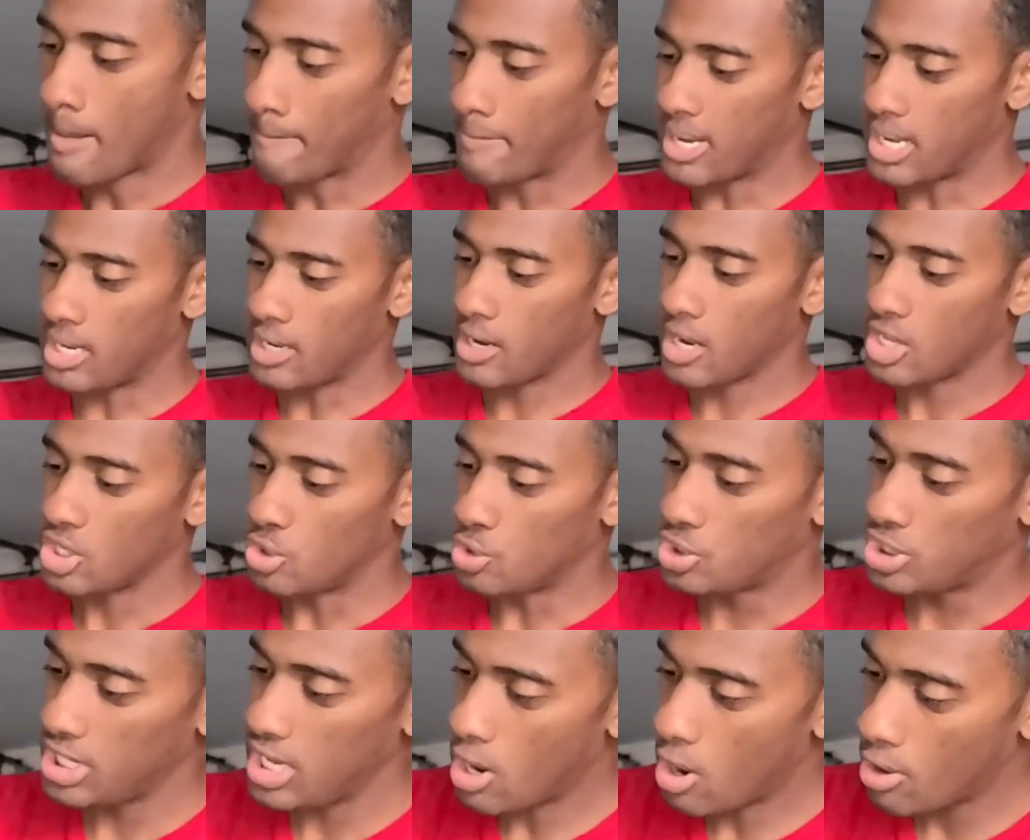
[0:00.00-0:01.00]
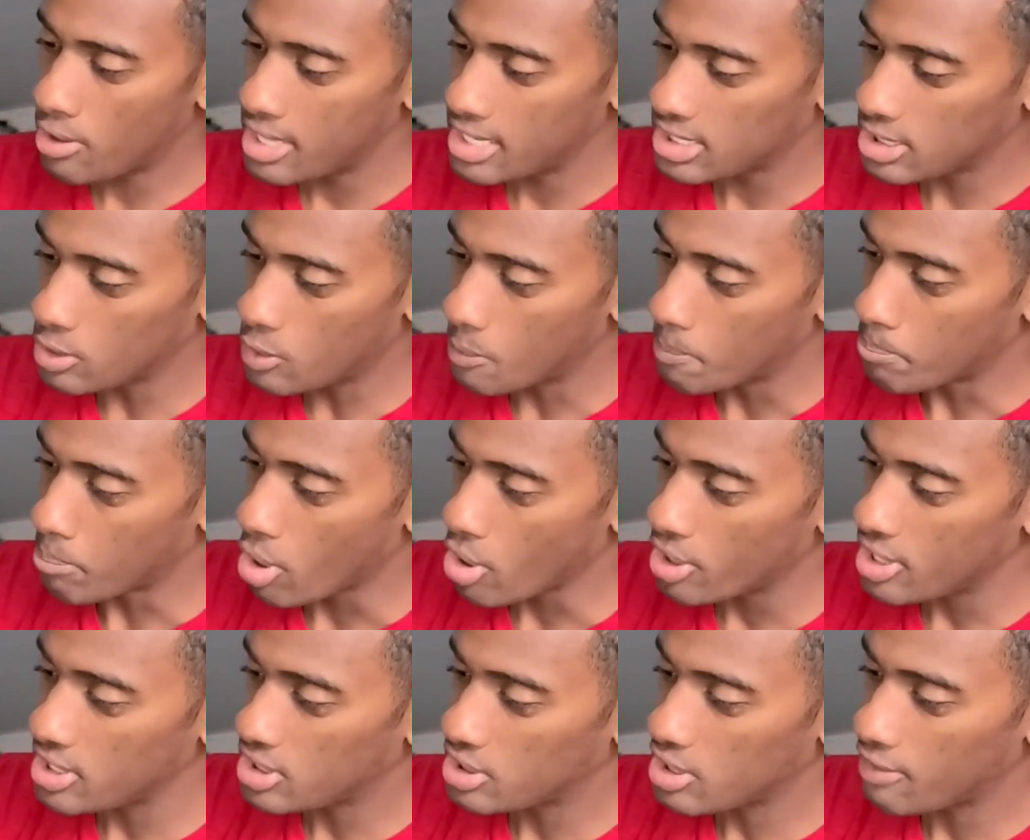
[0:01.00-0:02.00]
But you see all this little
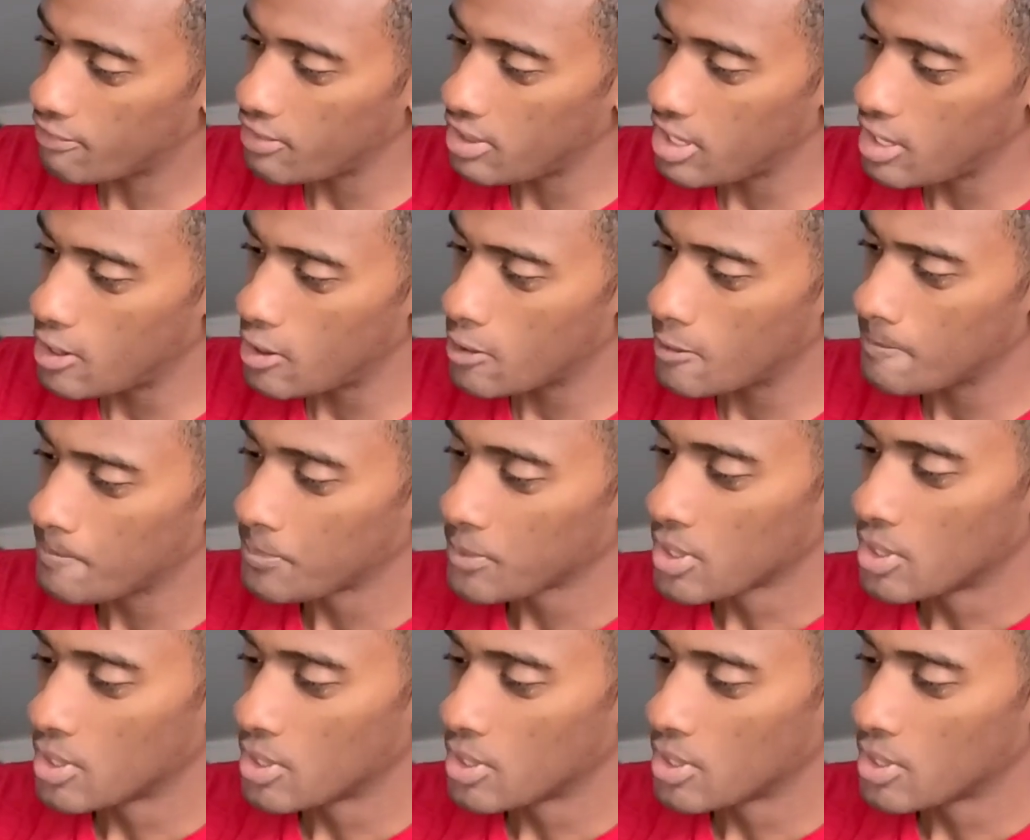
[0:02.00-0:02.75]
murky stuff in here?